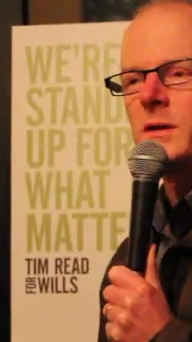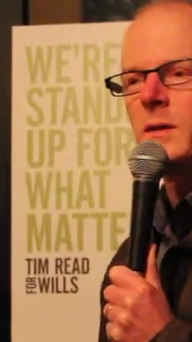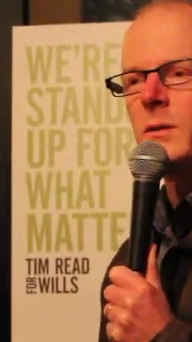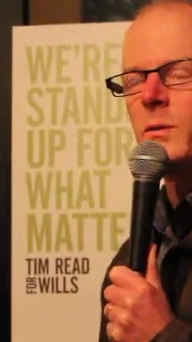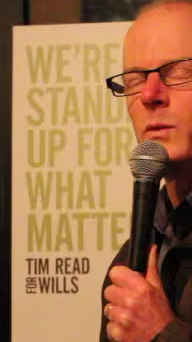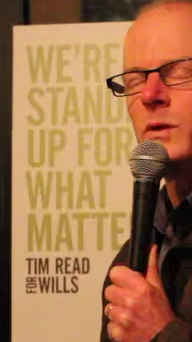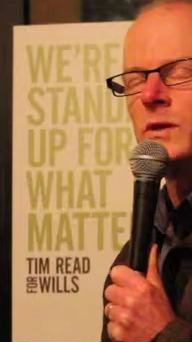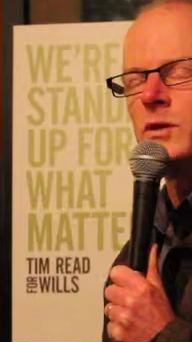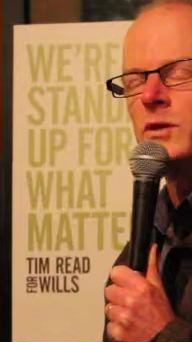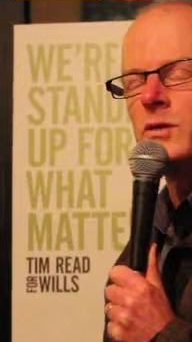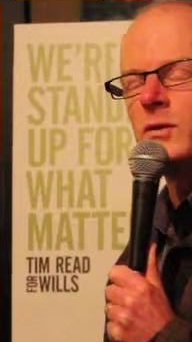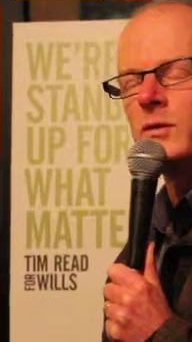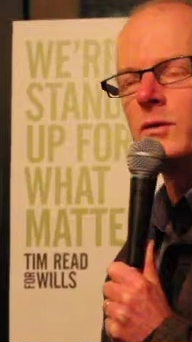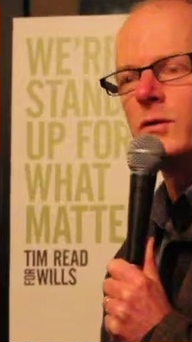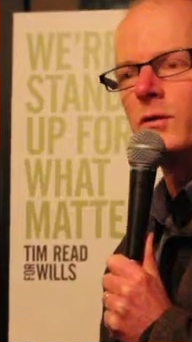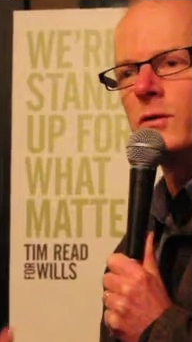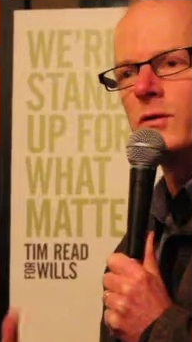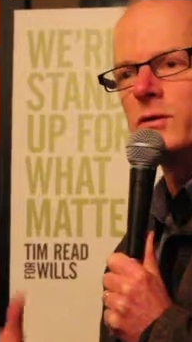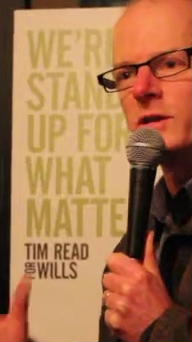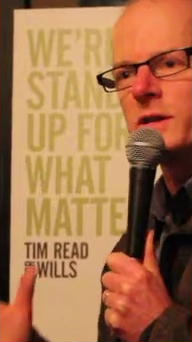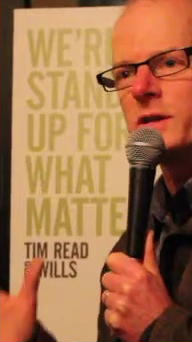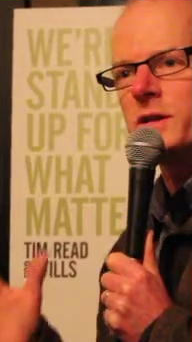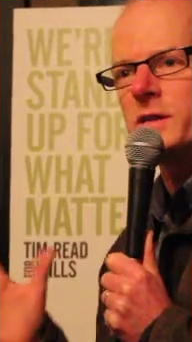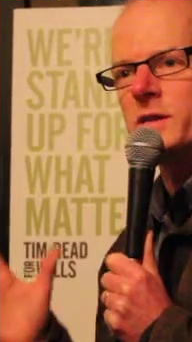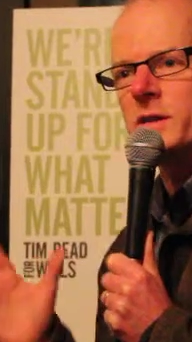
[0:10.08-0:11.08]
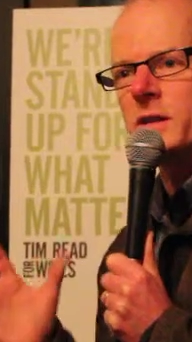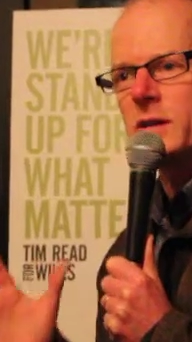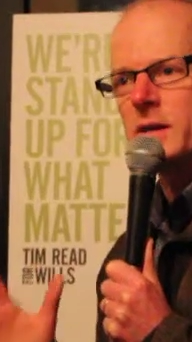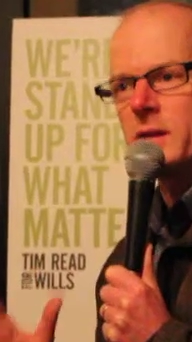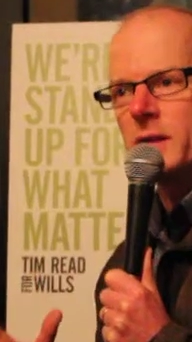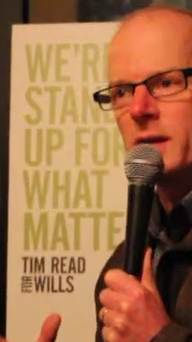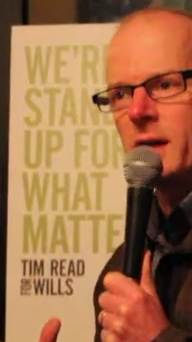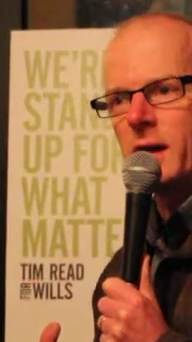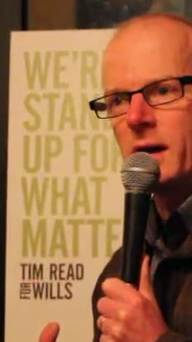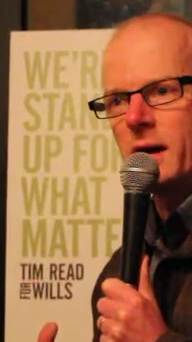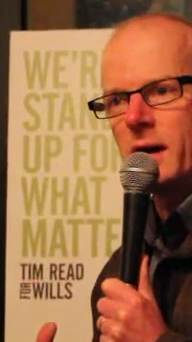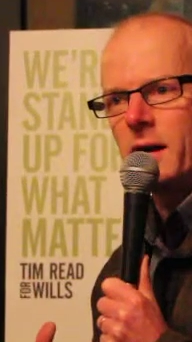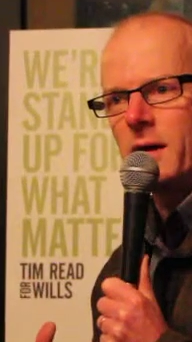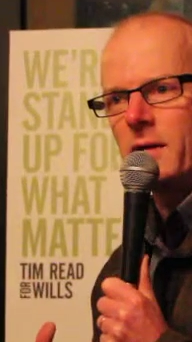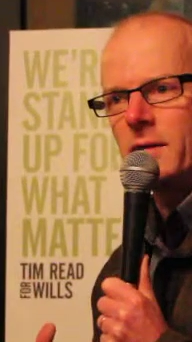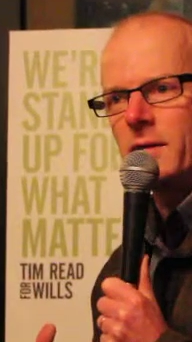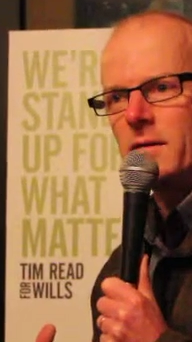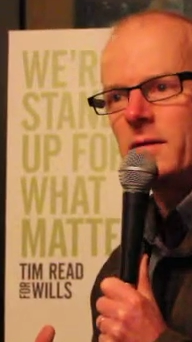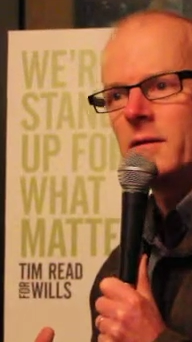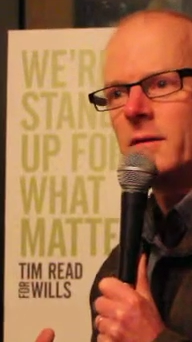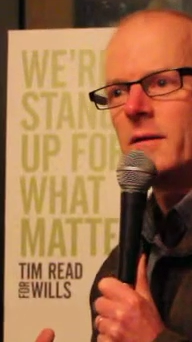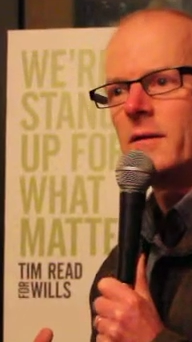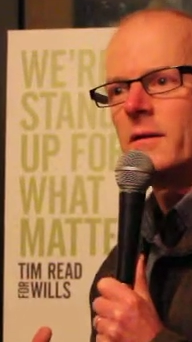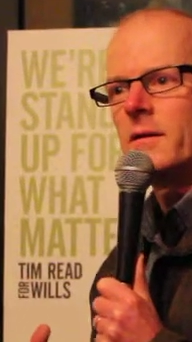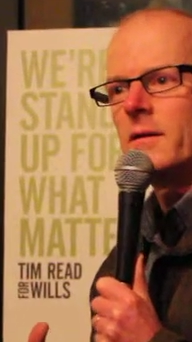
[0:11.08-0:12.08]
we shouldn't all just sit there,
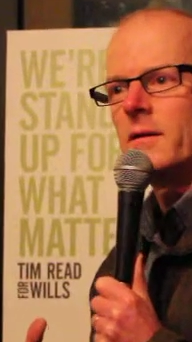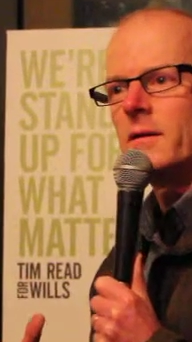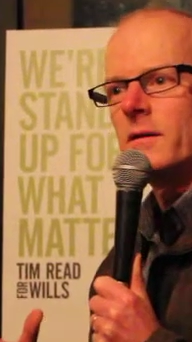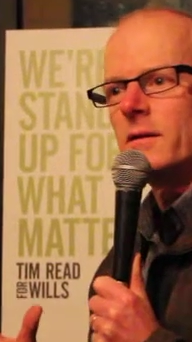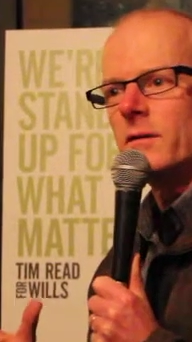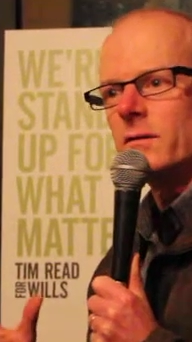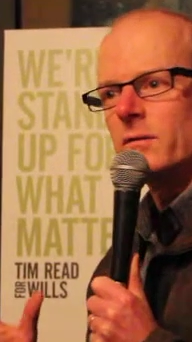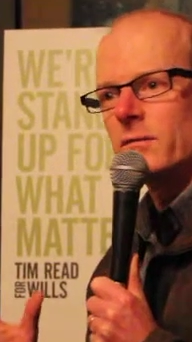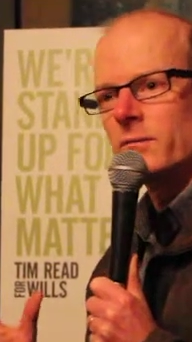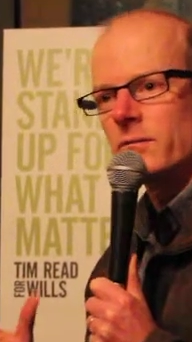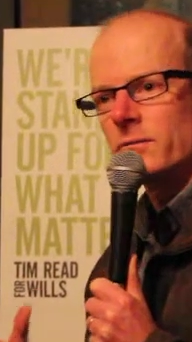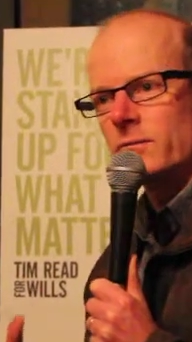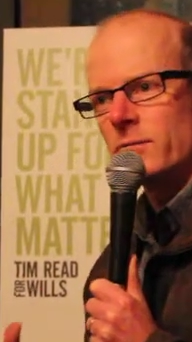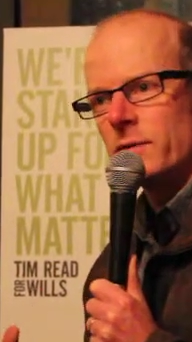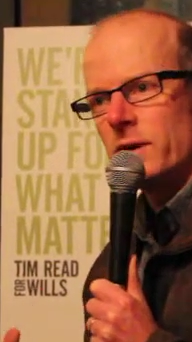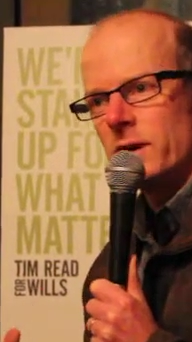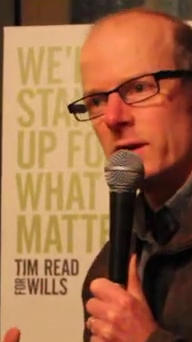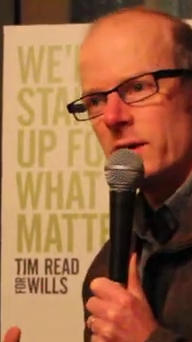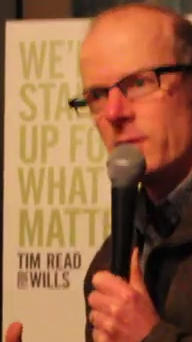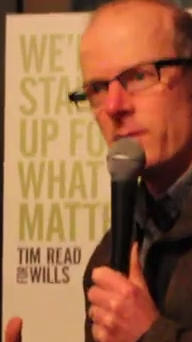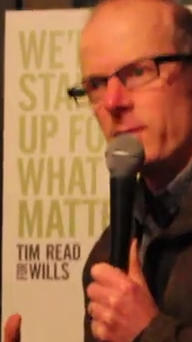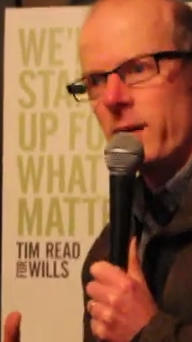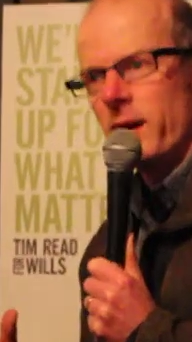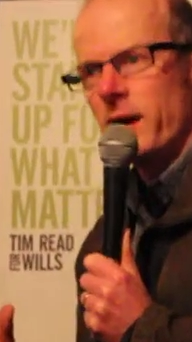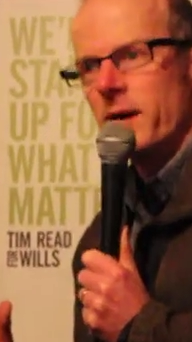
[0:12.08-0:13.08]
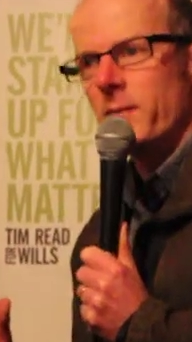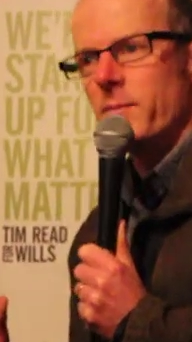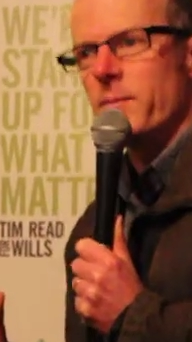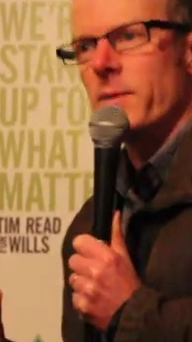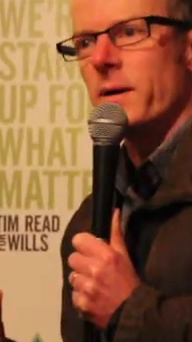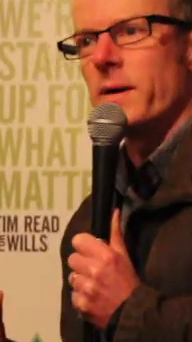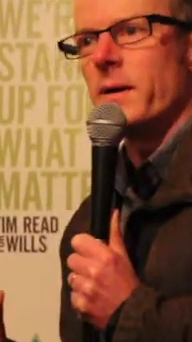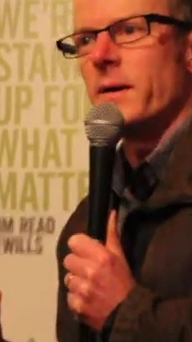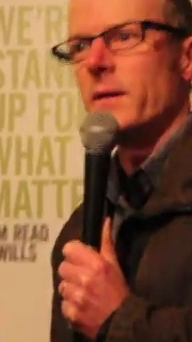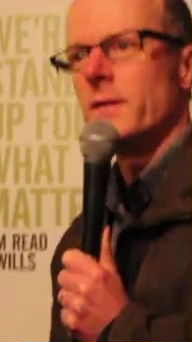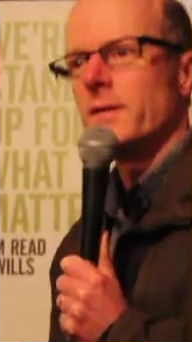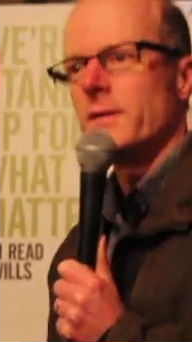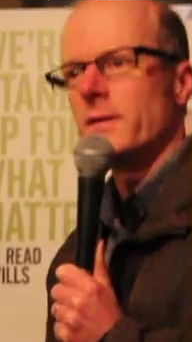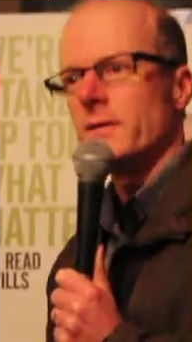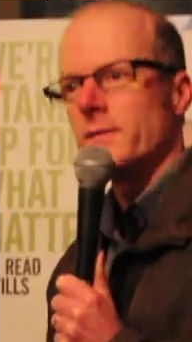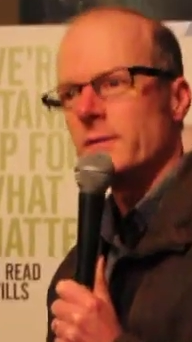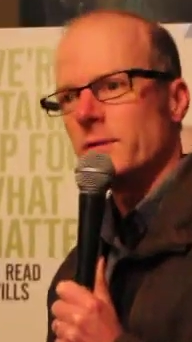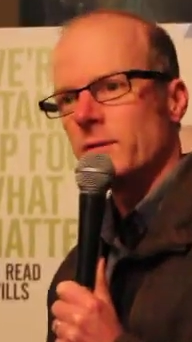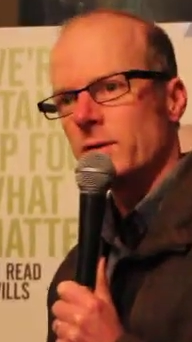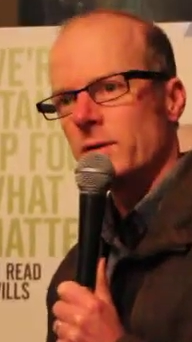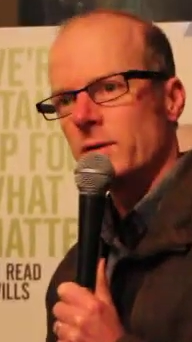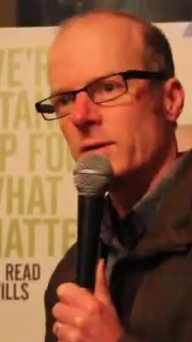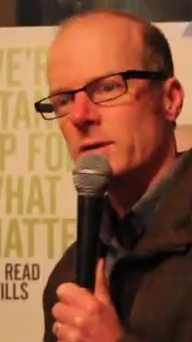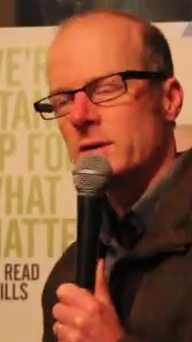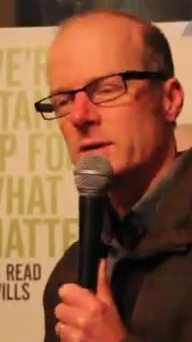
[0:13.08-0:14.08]
read the paper,
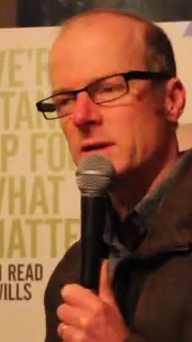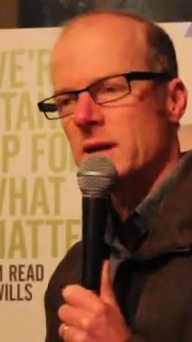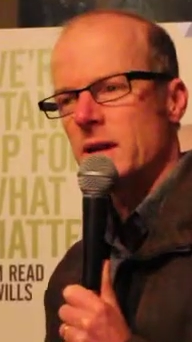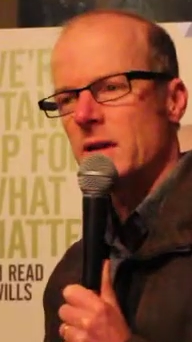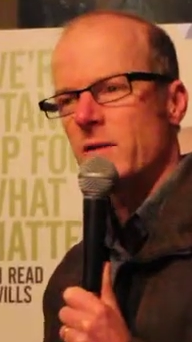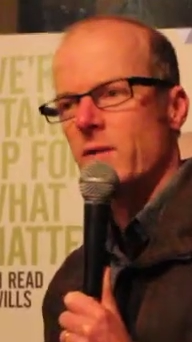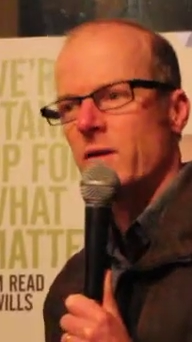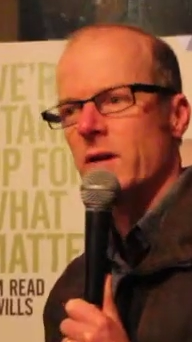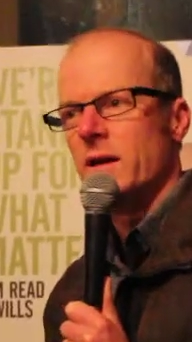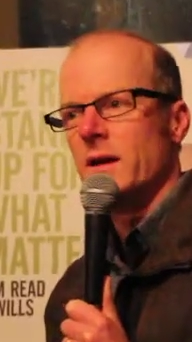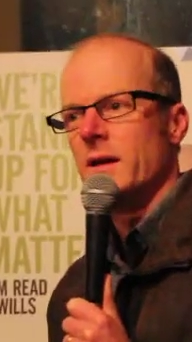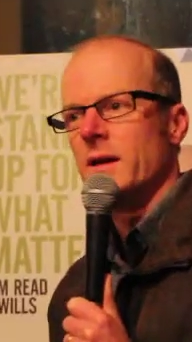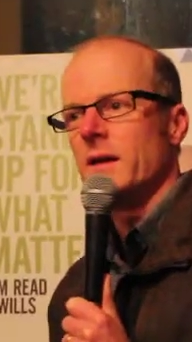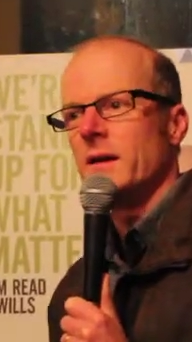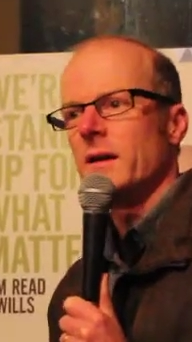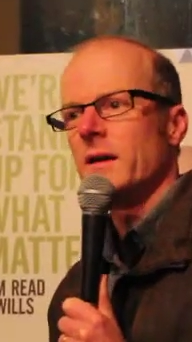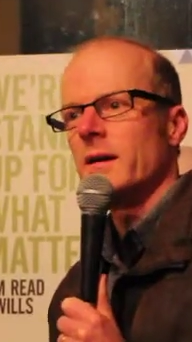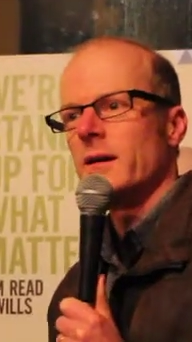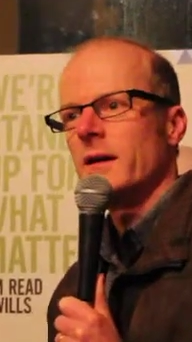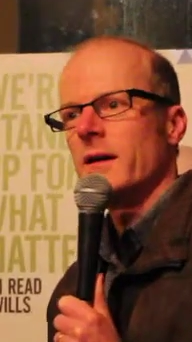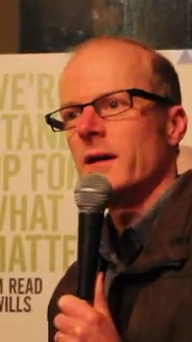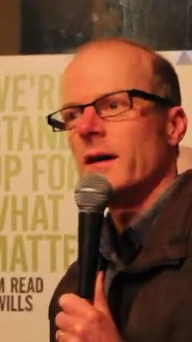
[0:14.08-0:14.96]
look at the TV,